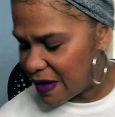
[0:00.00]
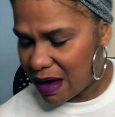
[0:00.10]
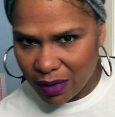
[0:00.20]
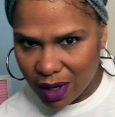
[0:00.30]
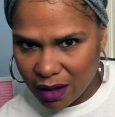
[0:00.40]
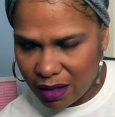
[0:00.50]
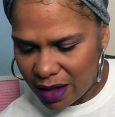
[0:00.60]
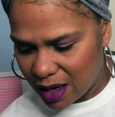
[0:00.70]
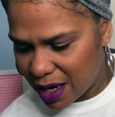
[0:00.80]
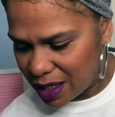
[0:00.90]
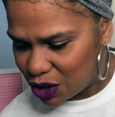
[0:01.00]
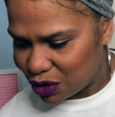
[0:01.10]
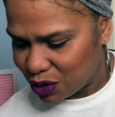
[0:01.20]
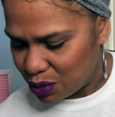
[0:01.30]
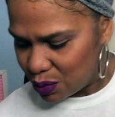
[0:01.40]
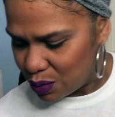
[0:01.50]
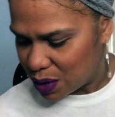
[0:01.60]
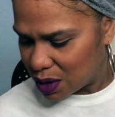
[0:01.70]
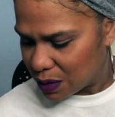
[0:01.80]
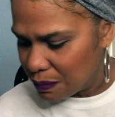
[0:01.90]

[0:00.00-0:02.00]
fabric that I chose.